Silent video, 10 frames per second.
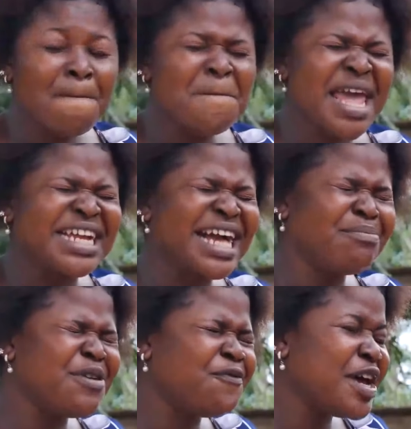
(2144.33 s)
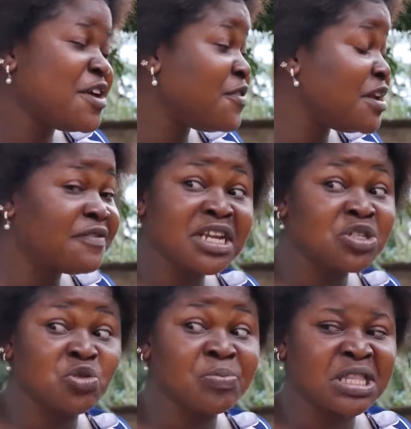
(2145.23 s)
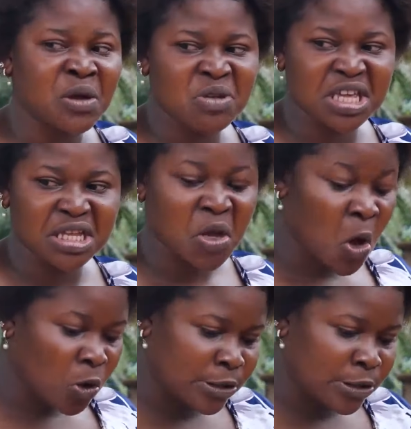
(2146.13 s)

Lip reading: Men can be very, very, very stupid and wicked.